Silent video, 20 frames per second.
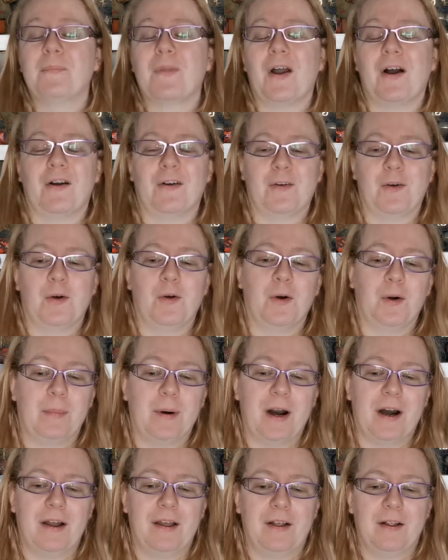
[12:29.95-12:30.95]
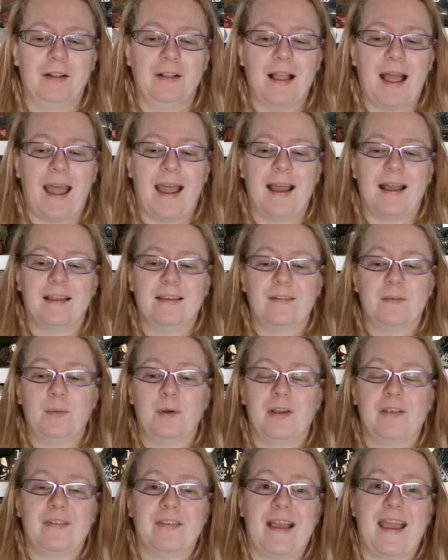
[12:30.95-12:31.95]
on core pile and
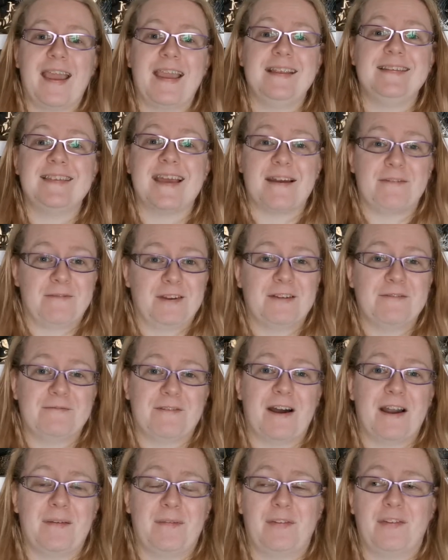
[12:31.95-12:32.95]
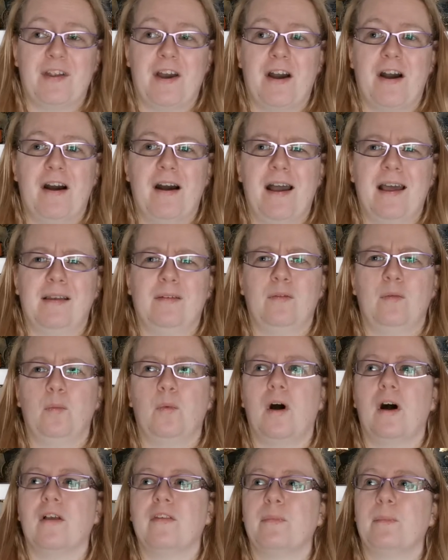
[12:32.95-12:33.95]
was a definite 5-star and
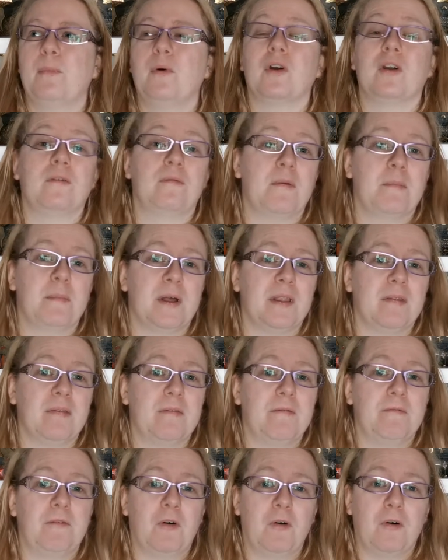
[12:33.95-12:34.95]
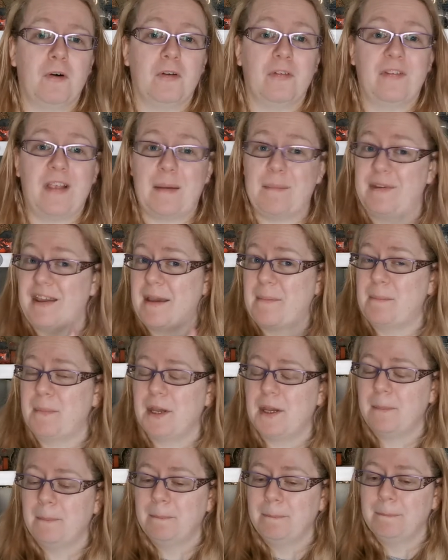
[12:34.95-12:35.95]
was book of the month for September.